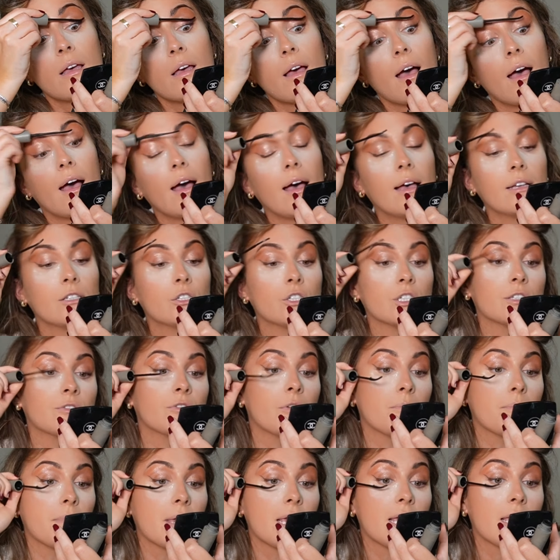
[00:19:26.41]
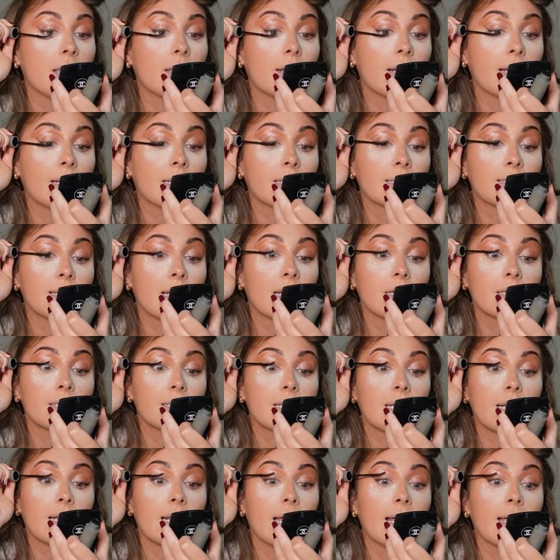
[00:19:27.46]
Uh, it's just for me, like I said, because
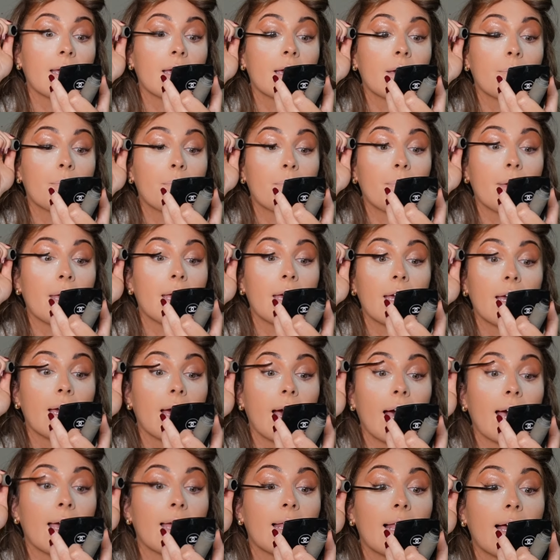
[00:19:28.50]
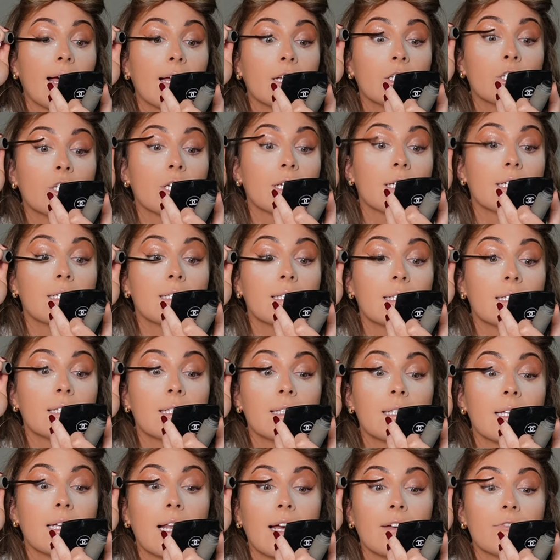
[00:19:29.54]
I like big eyelashes. I
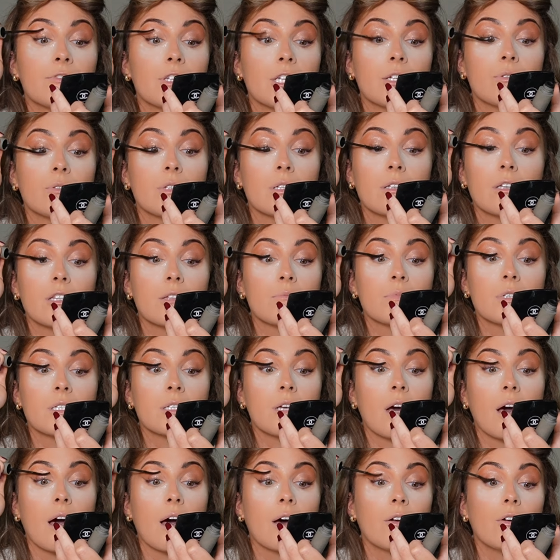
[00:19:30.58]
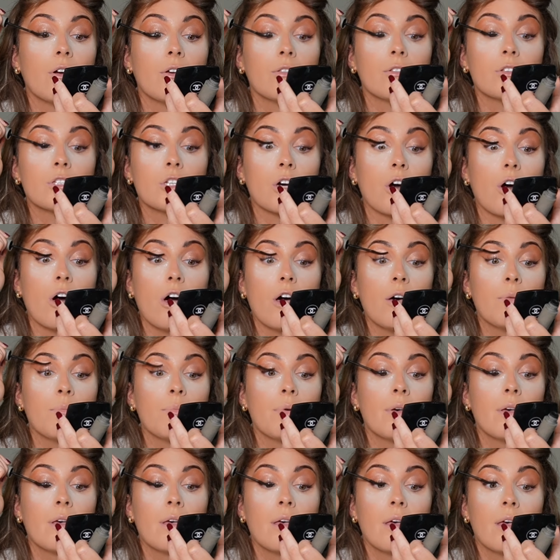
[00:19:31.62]
still have to use another mascara on the top.
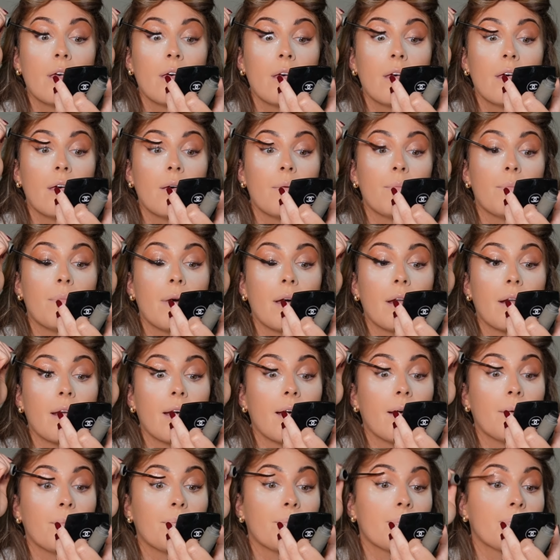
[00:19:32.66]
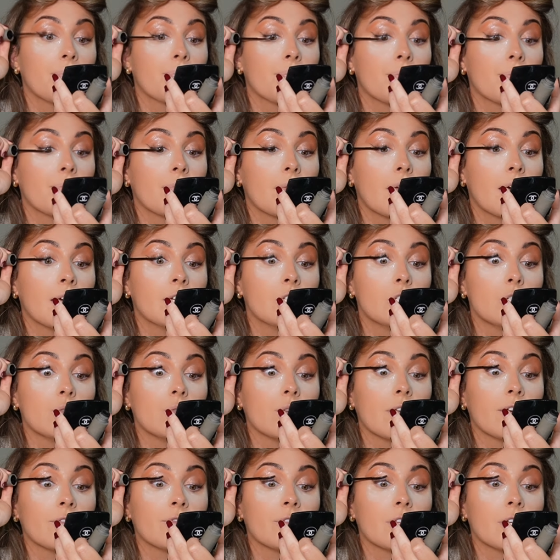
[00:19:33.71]
But um, I do
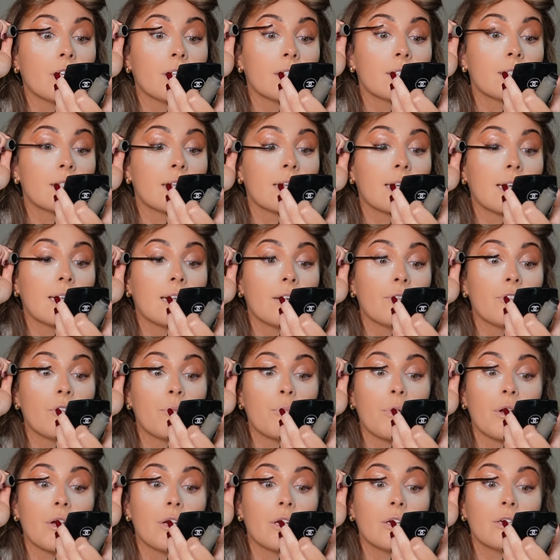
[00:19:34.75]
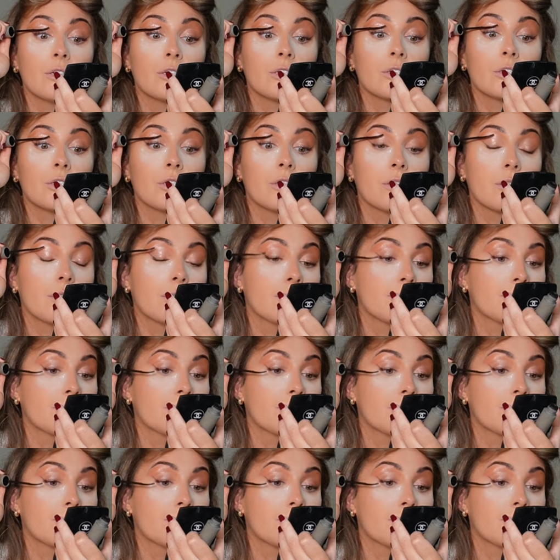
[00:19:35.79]
love this. Like, I love the brush.